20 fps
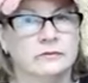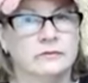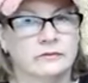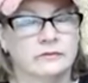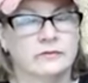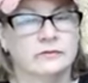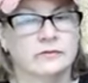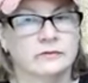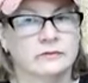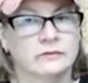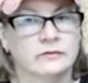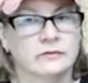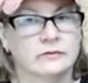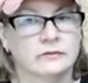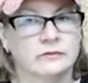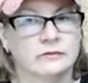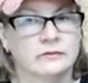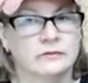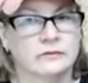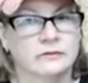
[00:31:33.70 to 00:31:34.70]

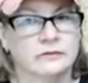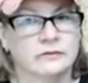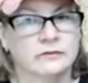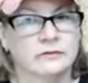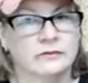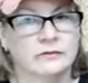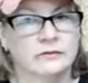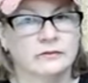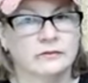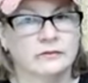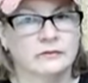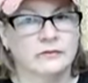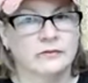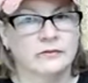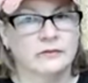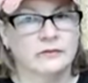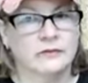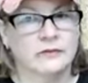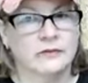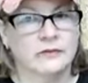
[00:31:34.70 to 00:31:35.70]

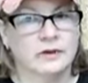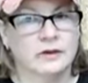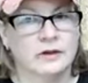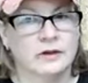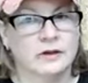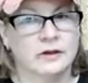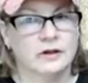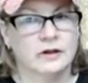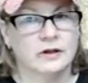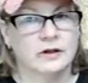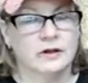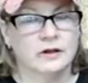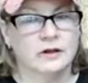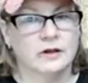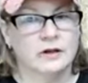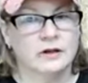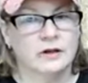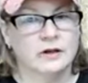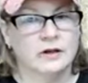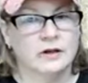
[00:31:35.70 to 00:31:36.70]

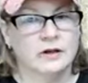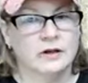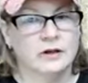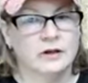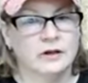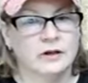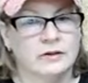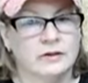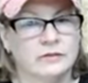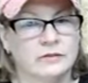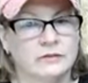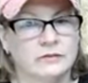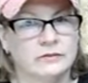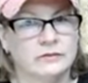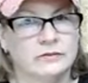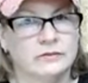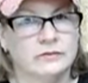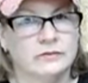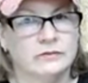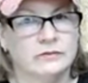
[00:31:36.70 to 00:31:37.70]

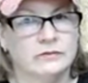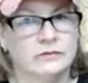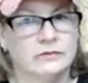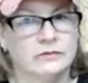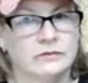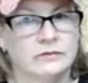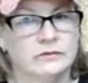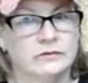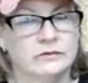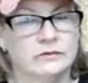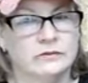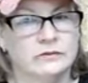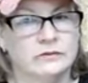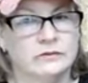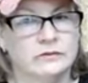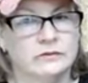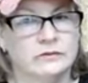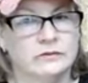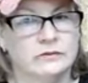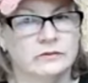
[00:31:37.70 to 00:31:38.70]

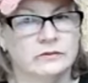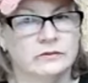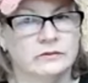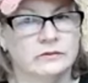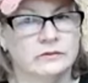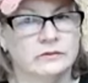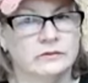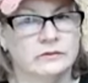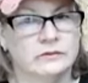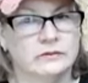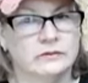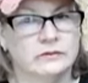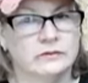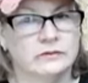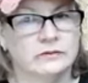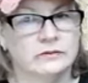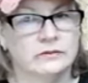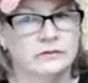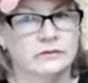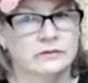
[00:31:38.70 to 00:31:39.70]

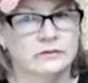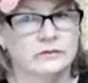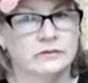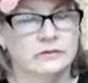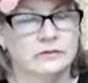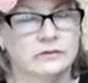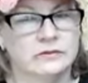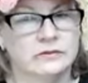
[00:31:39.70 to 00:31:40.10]
This person isn't speaking.